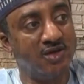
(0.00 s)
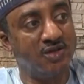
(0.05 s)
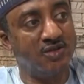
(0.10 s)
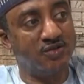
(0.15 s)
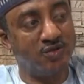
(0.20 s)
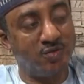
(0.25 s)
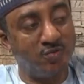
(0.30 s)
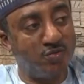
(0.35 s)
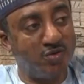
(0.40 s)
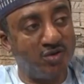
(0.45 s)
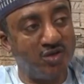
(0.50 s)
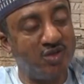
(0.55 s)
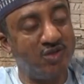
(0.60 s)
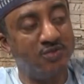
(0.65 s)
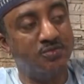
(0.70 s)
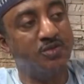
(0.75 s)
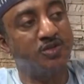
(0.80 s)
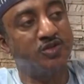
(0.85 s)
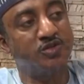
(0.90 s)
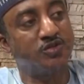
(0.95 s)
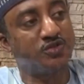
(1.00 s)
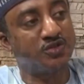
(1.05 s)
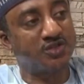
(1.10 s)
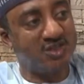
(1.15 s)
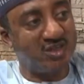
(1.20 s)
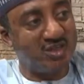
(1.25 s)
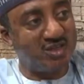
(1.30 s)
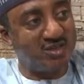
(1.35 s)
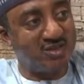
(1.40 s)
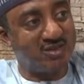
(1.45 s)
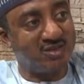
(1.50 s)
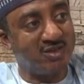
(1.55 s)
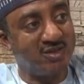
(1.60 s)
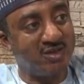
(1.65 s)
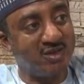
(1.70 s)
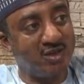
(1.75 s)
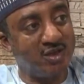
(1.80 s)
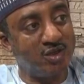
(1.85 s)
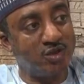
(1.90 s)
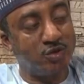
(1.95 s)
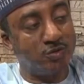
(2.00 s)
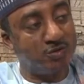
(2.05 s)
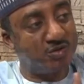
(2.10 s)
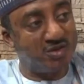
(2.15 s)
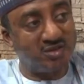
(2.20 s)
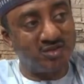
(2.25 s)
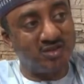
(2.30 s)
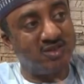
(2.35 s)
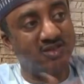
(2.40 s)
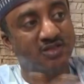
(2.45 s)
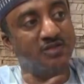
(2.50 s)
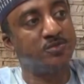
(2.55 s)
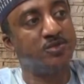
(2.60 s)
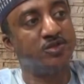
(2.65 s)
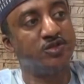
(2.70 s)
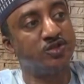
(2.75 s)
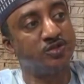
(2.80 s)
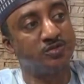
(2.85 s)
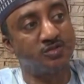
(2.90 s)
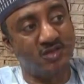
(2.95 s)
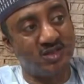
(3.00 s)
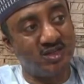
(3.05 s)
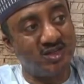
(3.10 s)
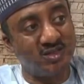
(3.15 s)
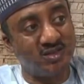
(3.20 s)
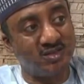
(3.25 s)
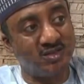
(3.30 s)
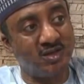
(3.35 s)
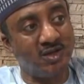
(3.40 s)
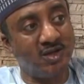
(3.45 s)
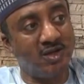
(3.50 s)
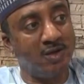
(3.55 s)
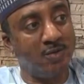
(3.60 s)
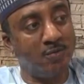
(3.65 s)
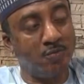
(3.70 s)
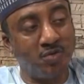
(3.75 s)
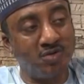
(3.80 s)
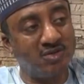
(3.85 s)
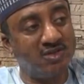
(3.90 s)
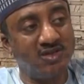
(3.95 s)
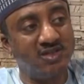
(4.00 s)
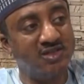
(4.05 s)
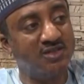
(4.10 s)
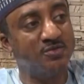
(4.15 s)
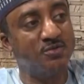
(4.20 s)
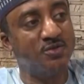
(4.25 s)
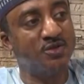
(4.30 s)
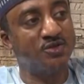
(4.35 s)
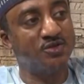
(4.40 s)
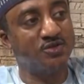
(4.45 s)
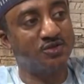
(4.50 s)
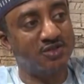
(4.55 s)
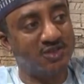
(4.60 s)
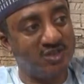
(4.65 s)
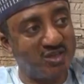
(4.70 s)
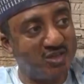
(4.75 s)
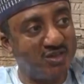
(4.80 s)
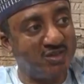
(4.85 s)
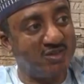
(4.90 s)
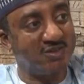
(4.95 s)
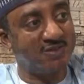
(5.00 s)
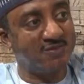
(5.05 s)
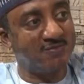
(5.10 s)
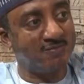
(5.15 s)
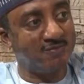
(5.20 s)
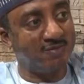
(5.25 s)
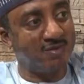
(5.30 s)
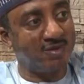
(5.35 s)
Somebody is being shortchanged. Some system is being shortchanged. Budget is being shortchanged.